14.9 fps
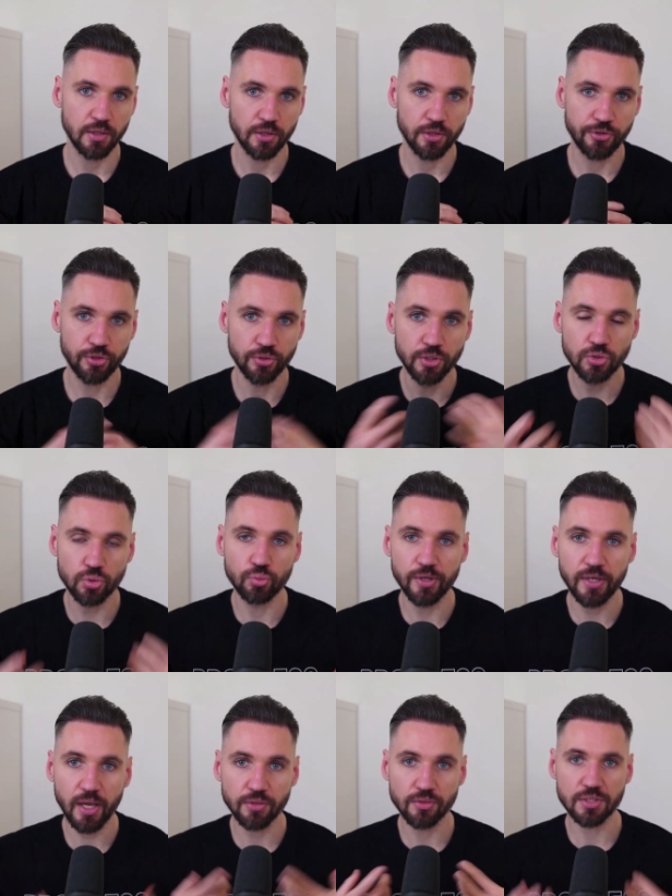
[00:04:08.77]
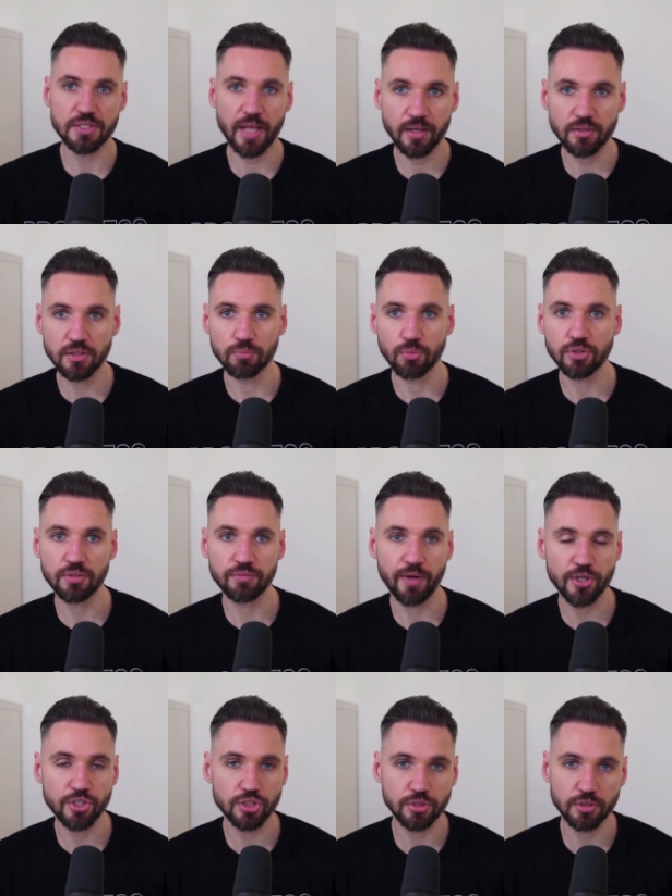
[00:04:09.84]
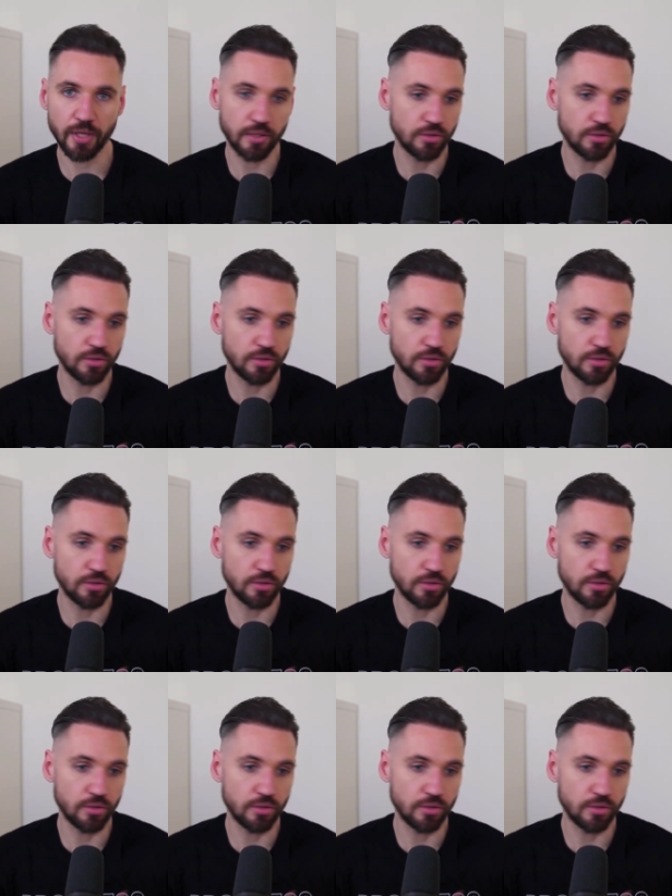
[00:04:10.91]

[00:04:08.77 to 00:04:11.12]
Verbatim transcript: You need to really understand the motivation and the